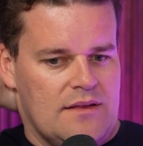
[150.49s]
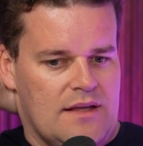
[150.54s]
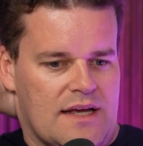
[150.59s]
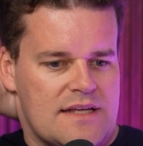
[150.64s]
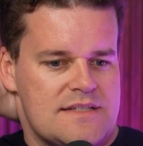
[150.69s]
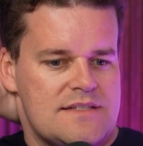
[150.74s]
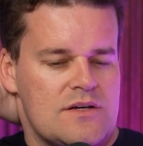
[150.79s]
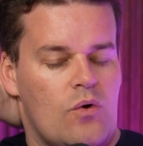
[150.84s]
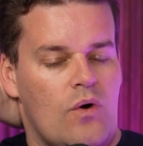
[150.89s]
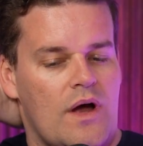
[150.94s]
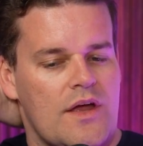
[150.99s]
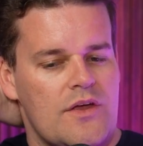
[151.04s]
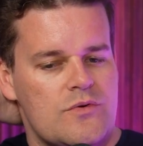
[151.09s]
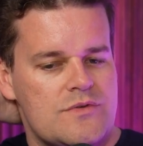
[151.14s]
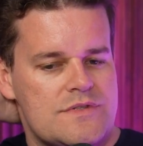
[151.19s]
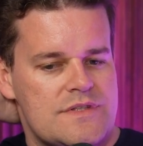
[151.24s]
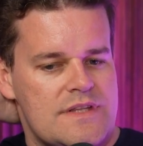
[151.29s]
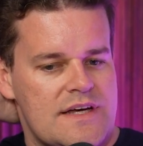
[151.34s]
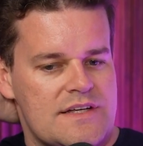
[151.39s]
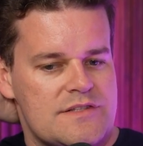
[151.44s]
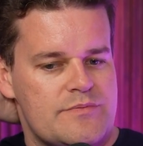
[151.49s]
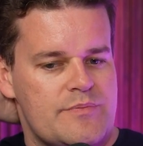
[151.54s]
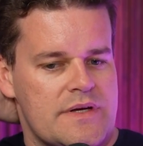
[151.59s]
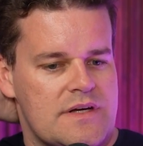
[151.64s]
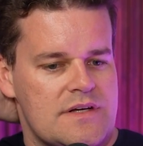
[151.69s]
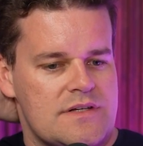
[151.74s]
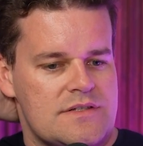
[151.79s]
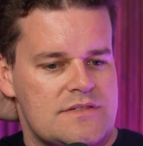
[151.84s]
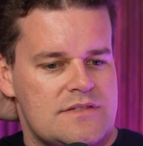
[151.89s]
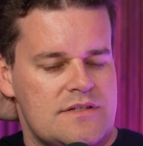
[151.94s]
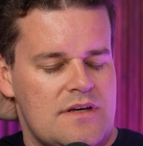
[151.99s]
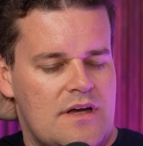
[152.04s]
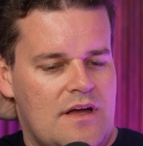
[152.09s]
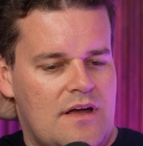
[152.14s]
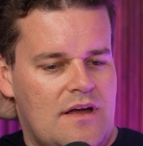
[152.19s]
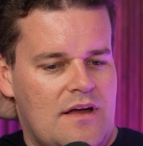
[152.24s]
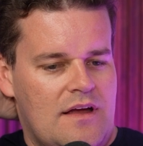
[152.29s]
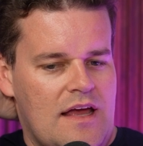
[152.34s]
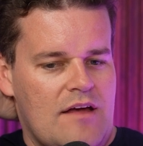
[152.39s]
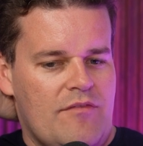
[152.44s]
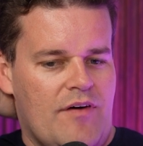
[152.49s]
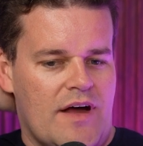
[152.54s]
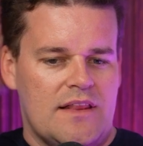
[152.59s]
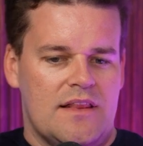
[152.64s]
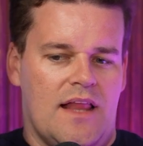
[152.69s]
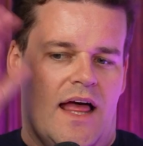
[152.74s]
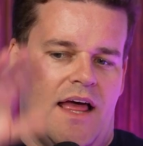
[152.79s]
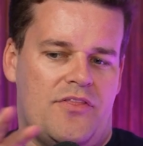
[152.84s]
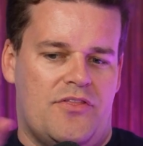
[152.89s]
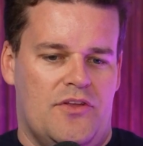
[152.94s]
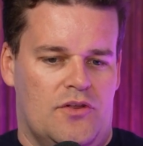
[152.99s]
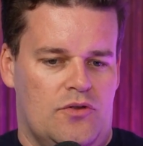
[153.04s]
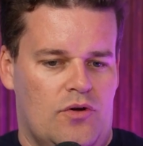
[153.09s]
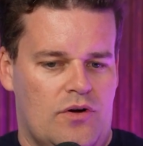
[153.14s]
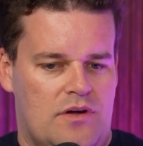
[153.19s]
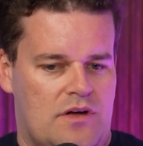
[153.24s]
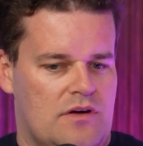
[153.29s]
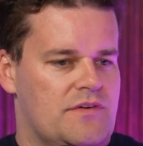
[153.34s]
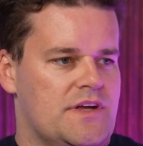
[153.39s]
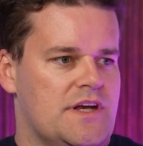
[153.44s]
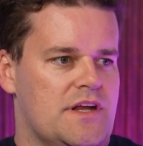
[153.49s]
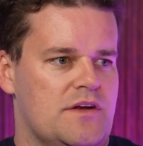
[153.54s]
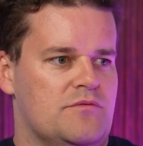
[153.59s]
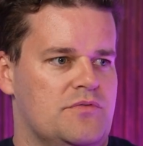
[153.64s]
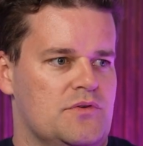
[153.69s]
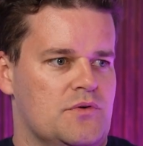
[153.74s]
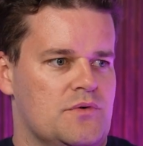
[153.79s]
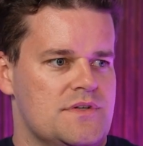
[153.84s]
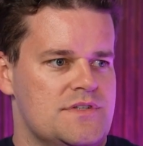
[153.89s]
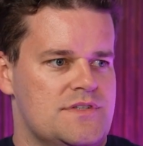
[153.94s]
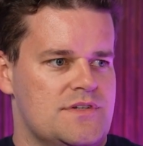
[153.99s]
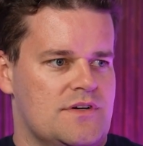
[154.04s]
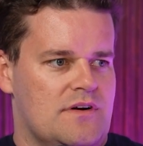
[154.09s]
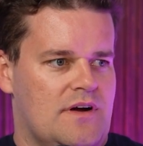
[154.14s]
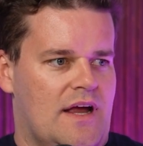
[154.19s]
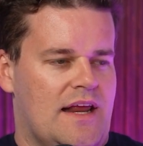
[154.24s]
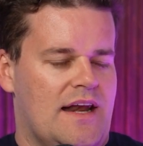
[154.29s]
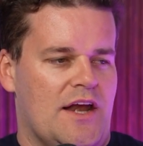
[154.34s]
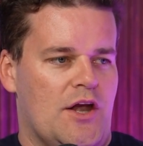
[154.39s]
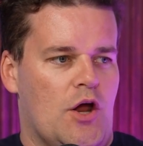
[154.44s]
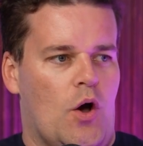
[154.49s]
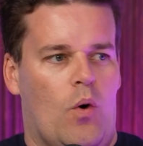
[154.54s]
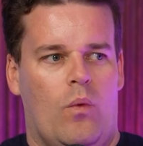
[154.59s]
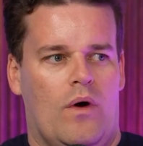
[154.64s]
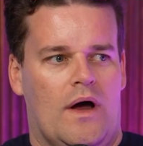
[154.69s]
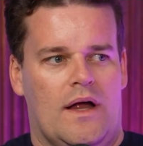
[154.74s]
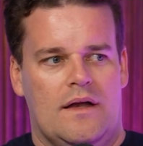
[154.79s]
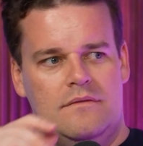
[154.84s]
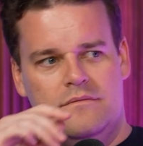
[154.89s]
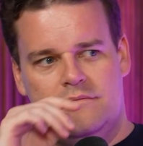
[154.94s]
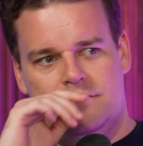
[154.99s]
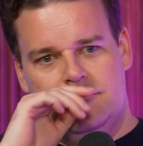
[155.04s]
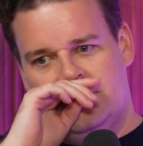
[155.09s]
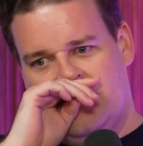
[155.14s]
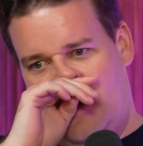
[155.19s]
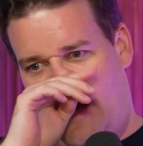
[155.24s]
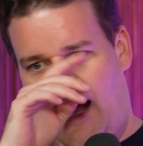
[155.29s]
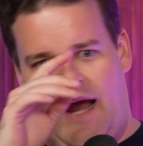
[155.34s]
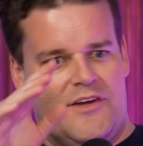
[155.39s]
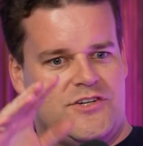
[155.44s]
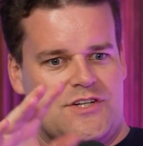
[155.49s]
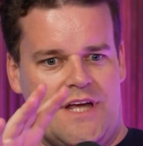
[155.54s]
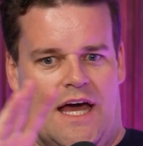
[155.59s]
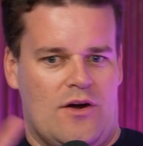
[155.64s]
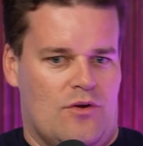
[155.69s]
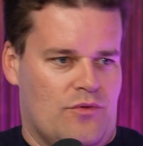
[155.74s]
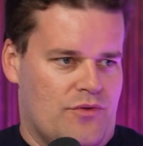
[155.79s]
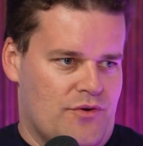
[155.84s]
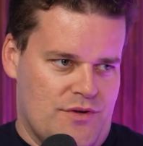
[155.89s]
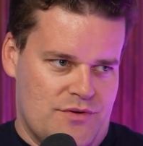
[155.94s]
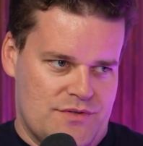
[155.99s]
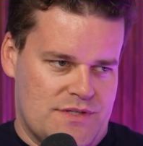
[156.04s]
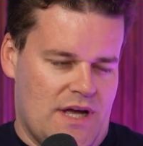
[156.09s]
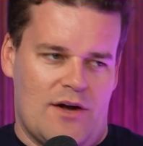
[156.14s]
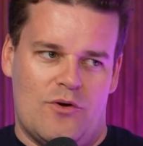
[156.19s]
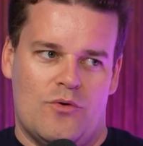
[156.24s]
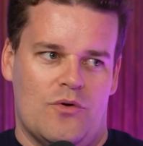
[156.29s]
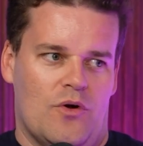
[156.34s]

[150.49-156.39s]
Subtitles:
Like it's like, I use this because if I like the look of an influencer and I know what eyeshadow they're using,